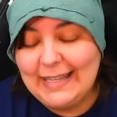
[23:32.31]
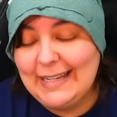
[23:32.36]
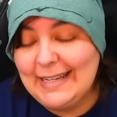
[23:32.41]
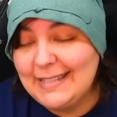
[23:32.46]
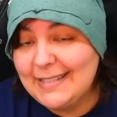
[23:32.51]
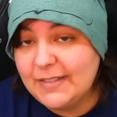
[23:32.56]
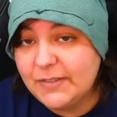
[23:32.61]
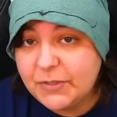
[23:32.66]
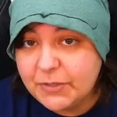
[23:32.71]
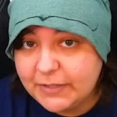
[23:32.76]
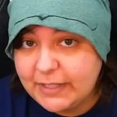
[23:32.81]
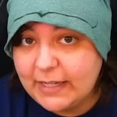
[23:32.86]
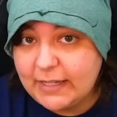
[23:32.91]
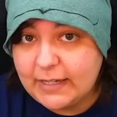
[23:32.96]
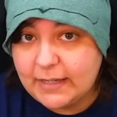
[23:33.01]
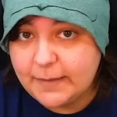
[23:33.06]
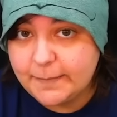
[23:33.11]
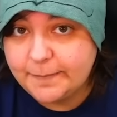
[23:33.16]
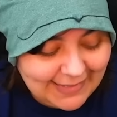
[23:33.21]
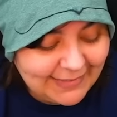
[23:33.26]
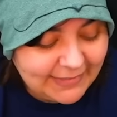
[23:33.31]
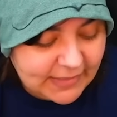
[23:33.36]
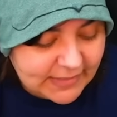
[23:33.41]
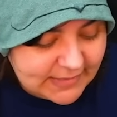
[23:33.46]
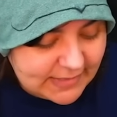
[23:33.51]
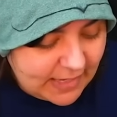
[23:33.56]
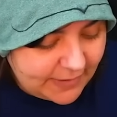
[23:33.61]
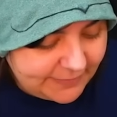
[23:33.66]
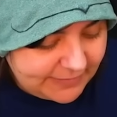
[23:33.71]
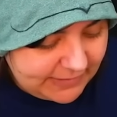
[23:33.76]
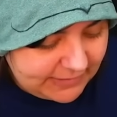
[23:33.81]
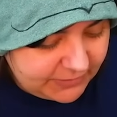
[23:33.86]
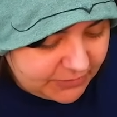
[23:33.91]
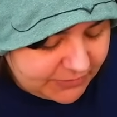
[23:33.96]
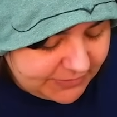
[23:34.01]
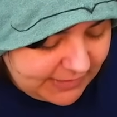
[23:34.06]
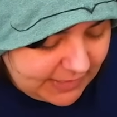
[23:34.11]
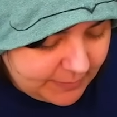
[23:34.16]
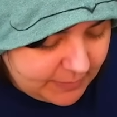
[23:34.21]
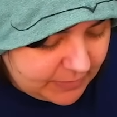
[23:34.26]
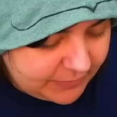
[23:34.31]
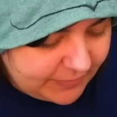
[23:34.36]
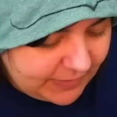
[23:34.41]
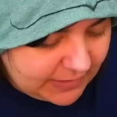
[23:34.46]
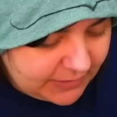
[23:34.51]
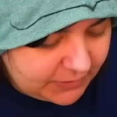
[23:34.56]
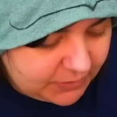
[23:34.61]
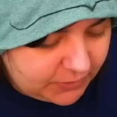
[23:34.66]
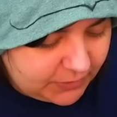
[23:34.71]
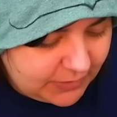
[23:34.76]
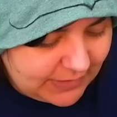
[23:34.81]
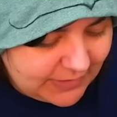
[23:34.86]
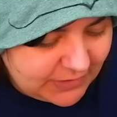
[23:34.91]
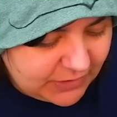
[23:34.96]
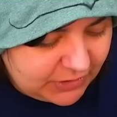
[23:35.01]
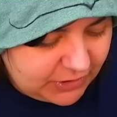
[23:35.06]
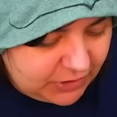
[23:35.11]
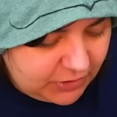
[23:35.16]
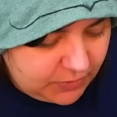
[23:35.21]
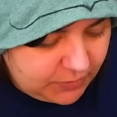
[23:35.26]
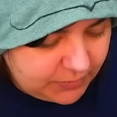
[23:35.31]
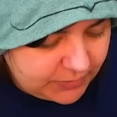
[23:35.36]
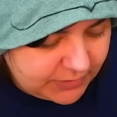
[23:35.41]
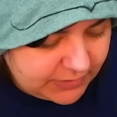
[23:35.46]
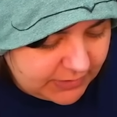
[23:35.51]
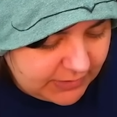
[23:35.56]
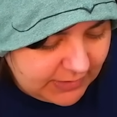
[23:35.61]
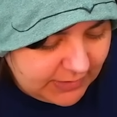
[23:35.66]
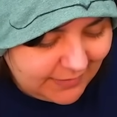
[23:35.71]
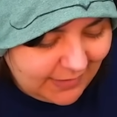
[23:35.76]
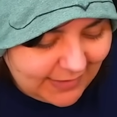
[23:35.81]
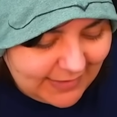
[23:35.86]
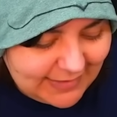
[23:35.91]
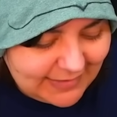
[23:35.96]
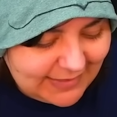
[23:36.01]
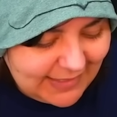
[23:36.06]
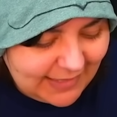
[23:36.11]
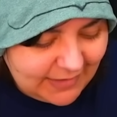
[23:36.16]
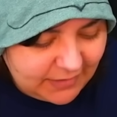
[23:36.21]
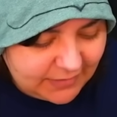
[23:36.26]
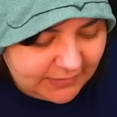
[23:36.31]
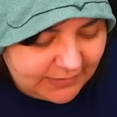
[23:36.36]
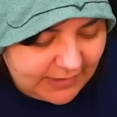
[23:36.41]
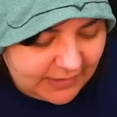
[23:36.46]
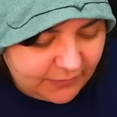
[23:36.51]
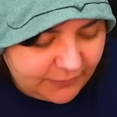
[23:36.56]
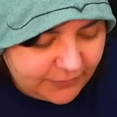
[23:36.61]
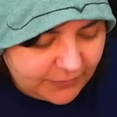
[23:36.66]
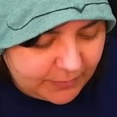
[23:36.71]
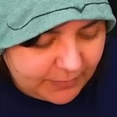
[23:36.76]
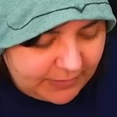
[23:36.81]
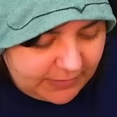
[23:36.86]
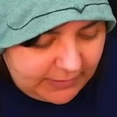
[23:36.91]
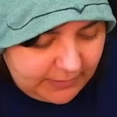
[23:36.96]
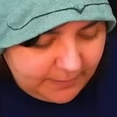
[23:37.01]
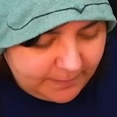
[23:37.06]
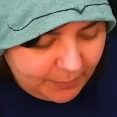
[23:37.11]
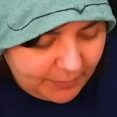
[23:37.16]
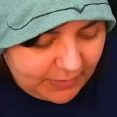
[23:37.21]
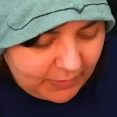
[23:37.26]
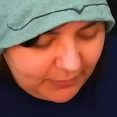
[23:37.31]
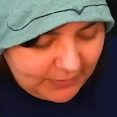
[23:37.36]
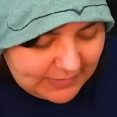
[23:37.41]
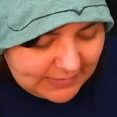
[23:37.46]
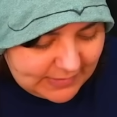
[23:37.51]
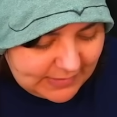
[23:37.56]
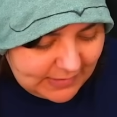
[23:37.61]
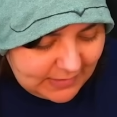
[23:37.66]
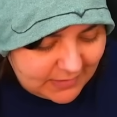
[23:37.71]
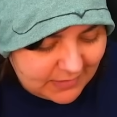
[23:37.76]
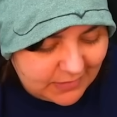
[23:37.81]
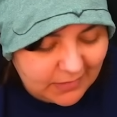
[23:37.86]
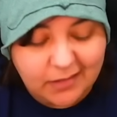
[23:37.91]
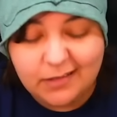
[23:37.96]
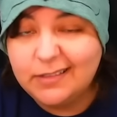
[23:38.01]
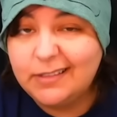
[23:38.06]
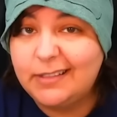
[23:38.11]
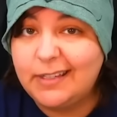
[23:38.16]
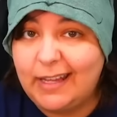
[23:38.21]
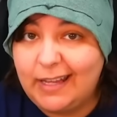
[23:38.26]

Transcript: it is entertaining. It does have an entertainment value. It's cute, not a 10 on 10 for me, but I would say a solid